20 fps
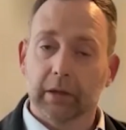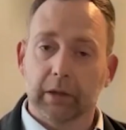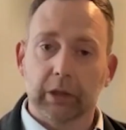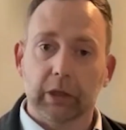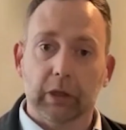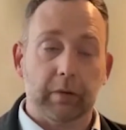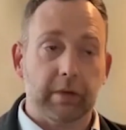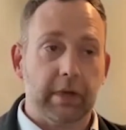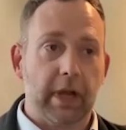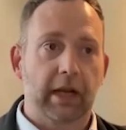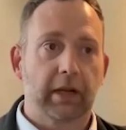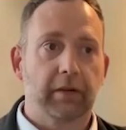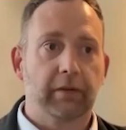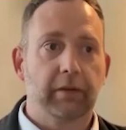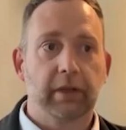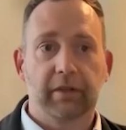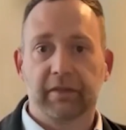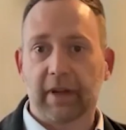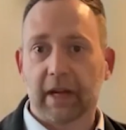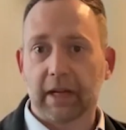
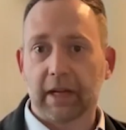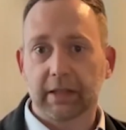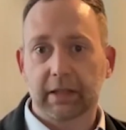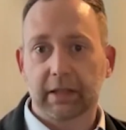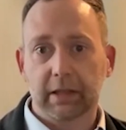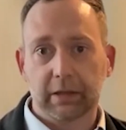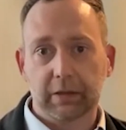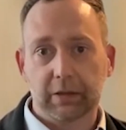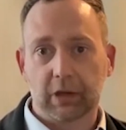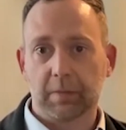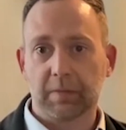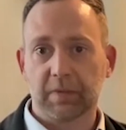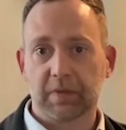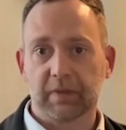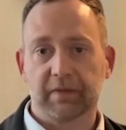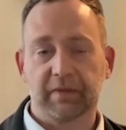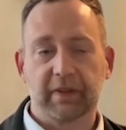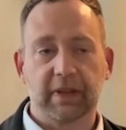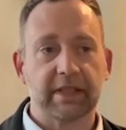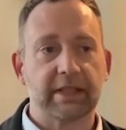negatively affected in terms
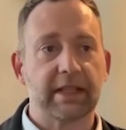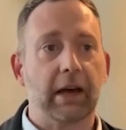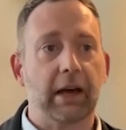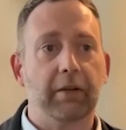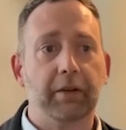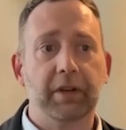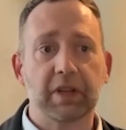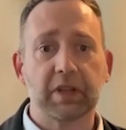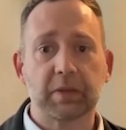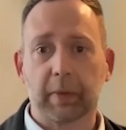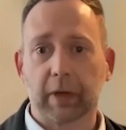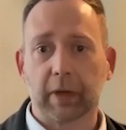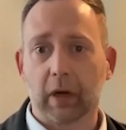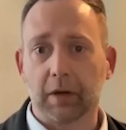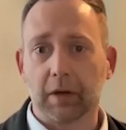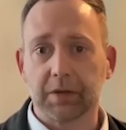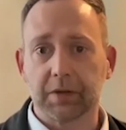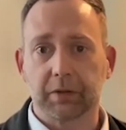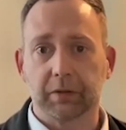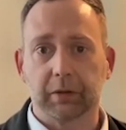of fatalities, but
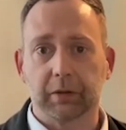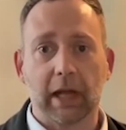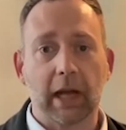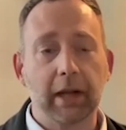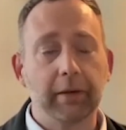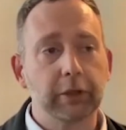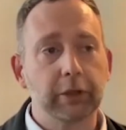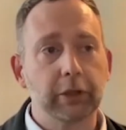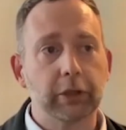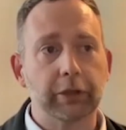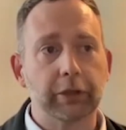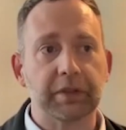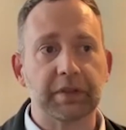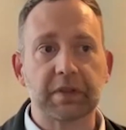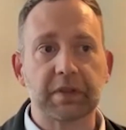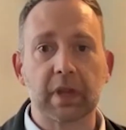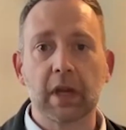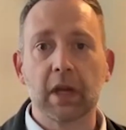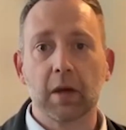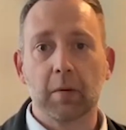also
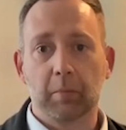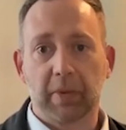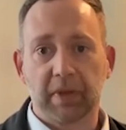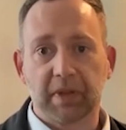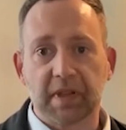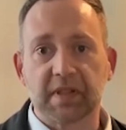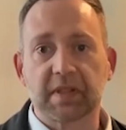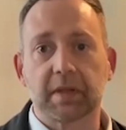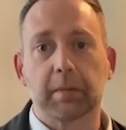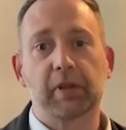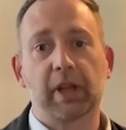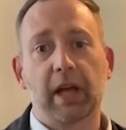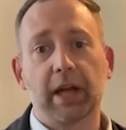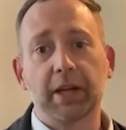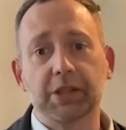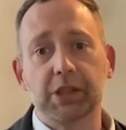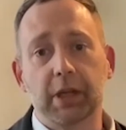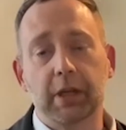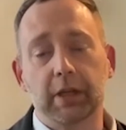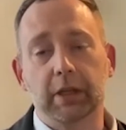livelihoods. But the supply
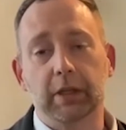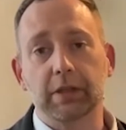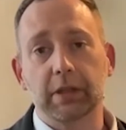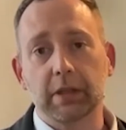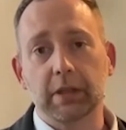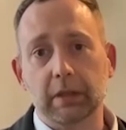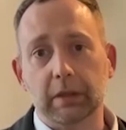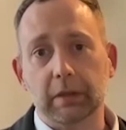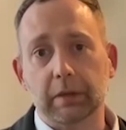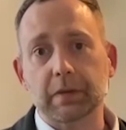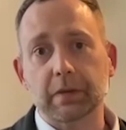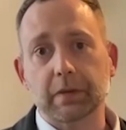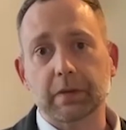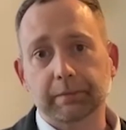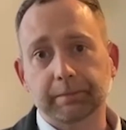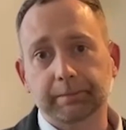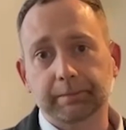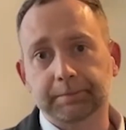chain continues.